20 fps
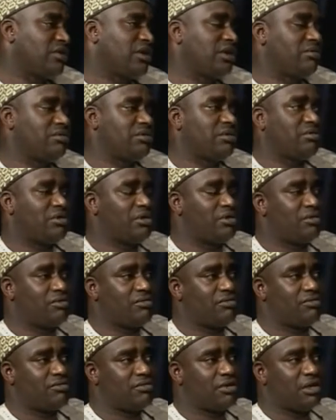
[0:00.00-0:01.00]
We have
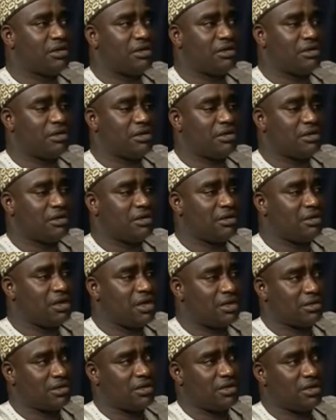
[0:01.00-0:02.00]
developed, and
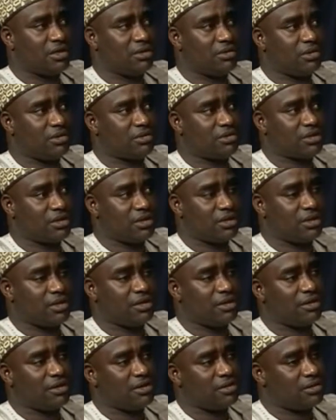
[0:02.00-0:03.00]
last year was
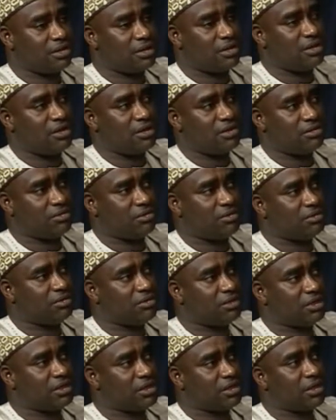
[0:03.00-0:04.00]
incredible
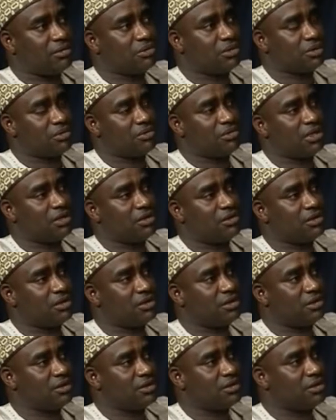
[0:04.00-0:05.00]
in terms of that
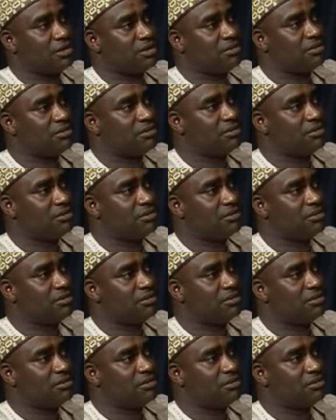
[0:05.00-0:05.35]
relationship.